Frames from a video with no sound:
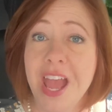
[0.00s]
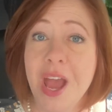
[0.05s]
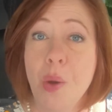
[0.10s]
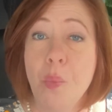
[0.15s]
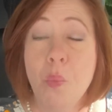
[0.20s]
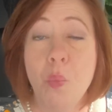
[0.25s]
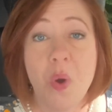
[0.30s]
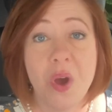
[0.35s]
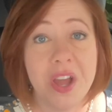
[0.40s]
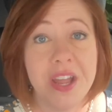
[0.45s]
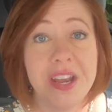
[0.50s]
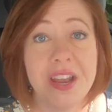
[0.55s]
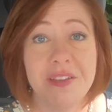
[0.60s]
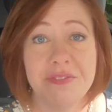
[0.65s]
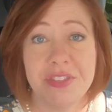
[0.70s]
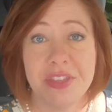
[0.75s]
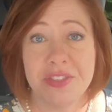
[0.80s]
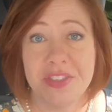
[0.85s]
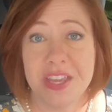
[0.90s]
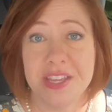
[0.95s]
One of
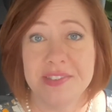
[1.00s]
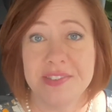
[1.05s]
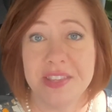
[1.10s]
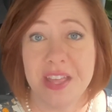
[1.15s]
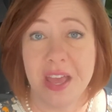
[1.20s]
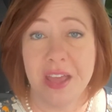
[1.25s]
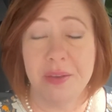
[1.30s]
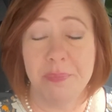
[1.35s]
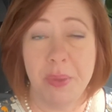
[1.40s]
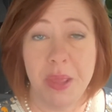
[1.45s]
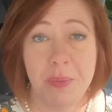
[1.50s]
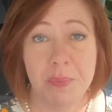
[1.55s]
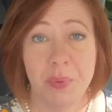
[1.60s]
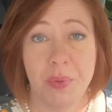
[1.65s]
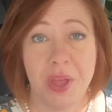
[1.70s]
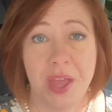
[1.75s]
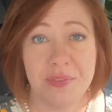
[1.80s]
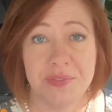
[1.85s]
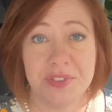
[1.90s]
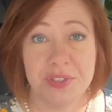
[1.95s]
the things that people
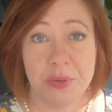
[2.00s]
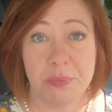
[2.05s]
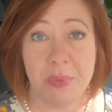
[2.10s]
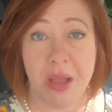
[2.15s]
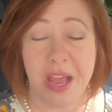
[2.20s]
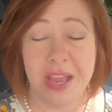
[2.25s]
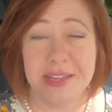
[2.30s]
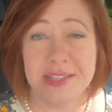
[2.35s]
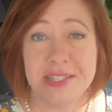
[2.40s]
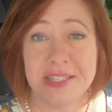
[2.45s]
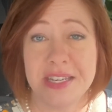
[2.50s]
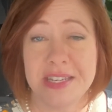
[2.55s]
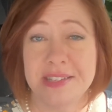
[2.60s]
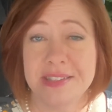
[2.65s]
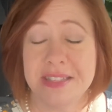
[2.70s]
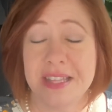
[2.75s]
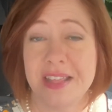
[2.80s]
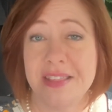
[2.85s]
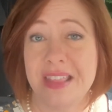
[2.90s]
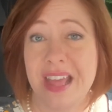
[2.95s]
have surmised is
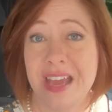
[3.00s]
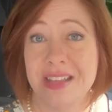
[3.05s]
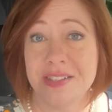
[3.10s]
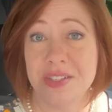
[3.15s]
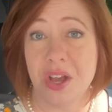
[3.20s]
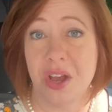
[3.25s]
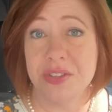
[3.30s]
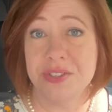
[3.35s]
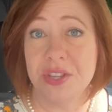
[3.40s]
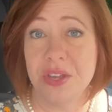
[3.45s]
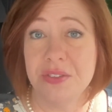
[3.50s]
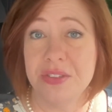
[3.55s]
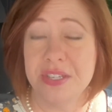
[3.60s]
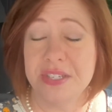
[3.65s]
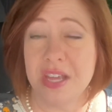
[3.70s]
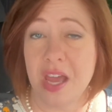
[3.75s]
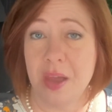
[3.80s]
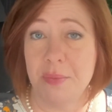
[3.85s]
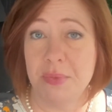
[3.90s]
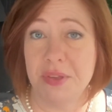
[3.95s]
that that's also the
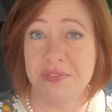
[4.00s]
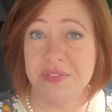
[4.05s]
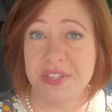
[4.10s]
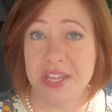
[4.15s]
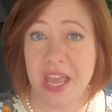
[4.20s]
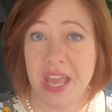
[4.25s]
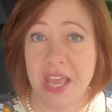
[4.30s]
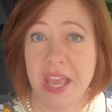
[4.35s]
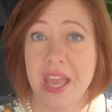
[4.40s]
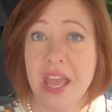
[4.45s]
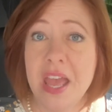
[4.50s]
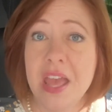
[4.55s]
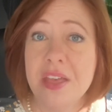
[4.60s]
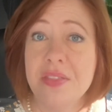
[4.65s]
time of day